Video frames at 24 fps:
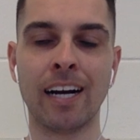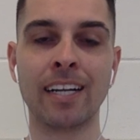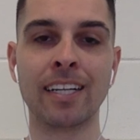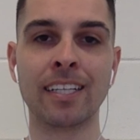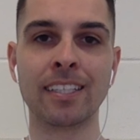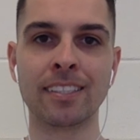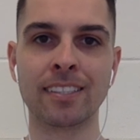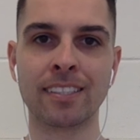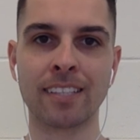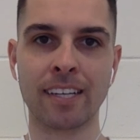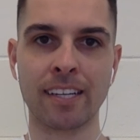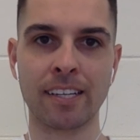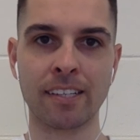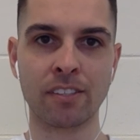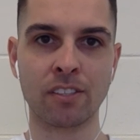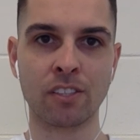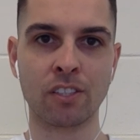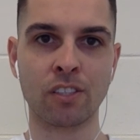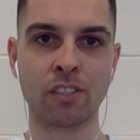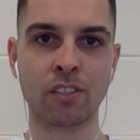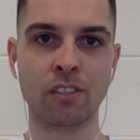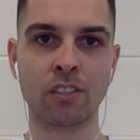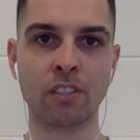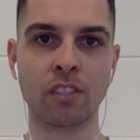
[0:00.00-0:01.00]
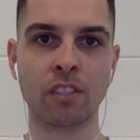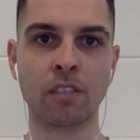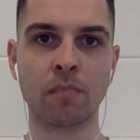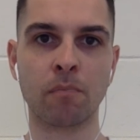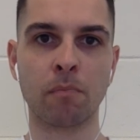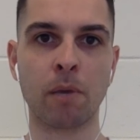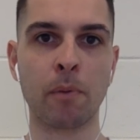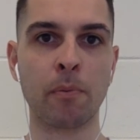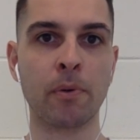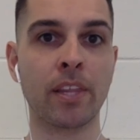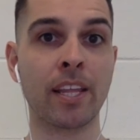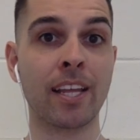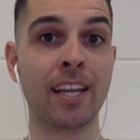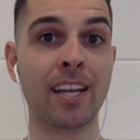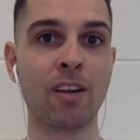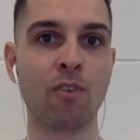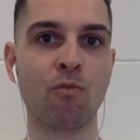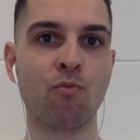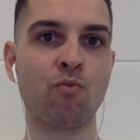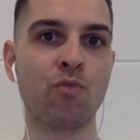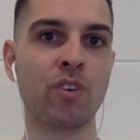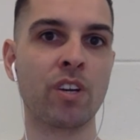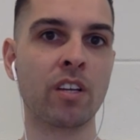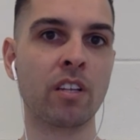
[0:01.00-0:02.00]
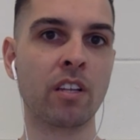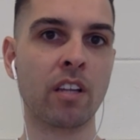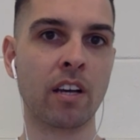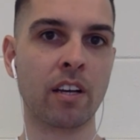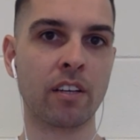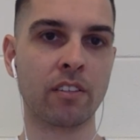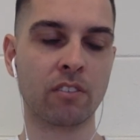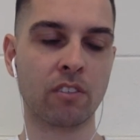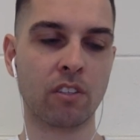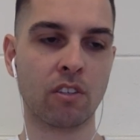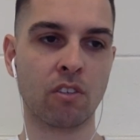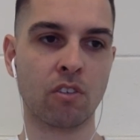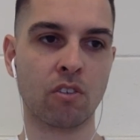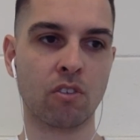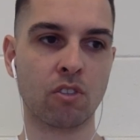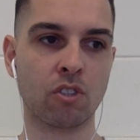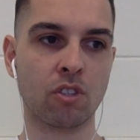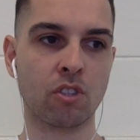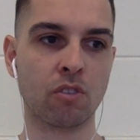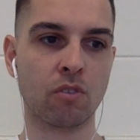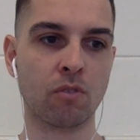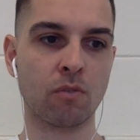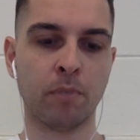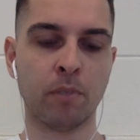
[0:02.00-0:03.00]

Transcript: unintentionally. Maybe they didn't realize they hurt you.